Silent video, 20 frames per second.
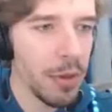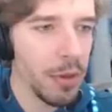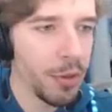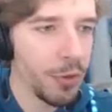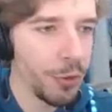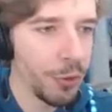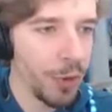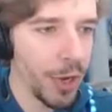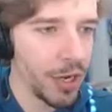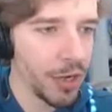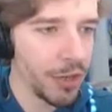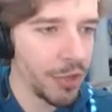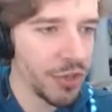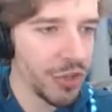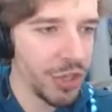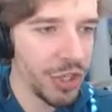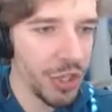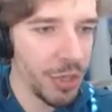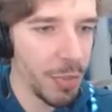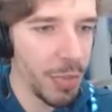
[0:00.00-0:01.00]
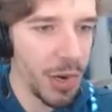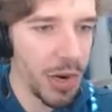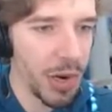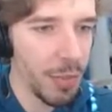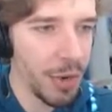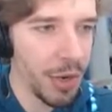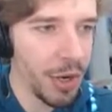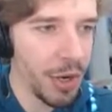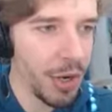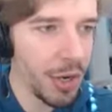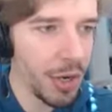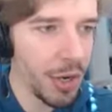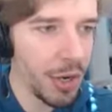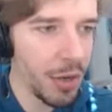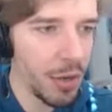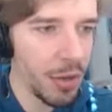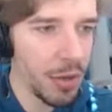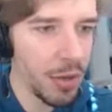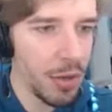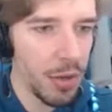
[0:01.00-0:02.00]
You cannot sneak by me.
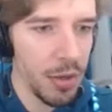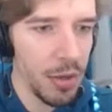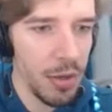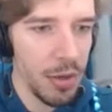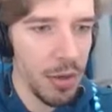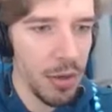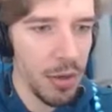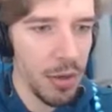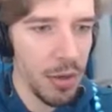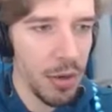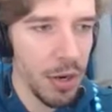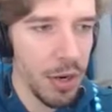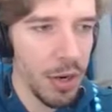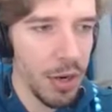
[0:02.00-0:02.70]
I